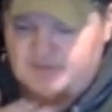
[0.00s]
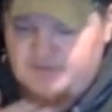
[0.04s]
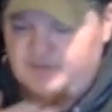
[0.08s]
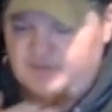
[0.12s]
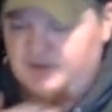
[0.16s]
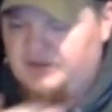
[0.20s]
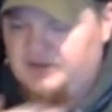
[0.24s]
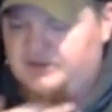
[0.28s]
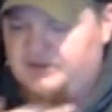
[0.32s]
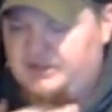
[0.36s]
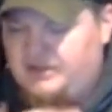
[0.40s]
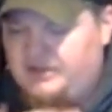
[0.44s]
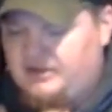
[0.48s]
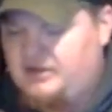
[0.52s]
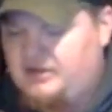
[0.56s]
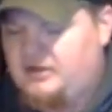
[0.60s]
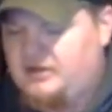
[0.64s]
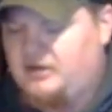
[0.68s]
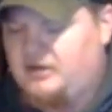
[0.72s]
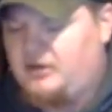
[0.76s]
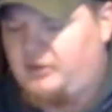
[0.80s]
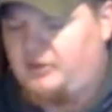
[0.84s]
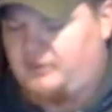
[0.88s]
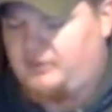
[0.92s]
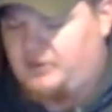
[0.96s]
feel down
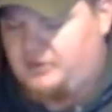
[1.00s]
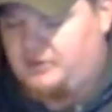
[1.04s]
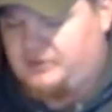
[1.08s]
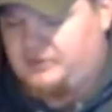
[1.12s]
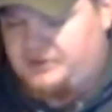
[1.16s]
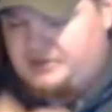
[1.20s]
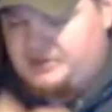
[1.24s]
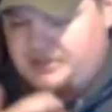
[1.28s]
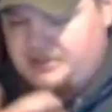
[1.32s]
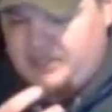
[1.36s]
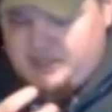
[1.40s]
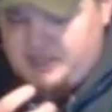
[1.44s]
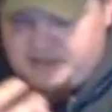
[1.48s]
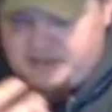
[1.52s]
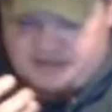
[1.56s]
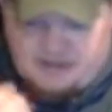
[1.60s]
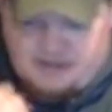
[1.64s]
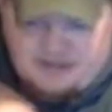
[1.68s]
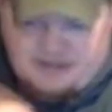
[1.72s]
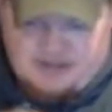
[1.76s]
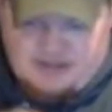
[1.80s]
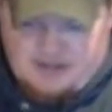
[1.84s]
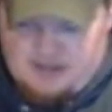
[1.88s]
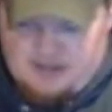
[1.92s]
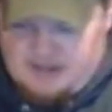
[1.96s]
into the throat and chest.
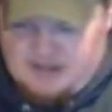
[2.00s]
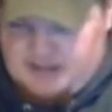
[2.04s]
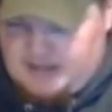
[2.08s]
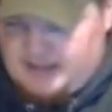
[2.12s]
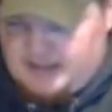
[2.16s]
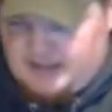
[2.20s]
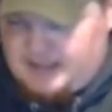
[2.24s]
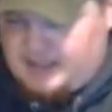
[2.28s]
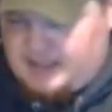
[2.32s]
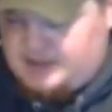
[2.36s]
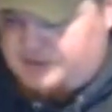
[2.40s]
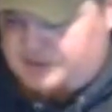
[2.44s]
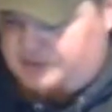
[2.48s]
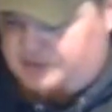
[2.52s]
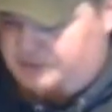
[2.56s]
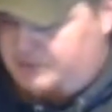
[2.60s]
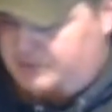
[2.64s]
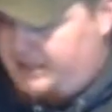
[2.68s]
Not too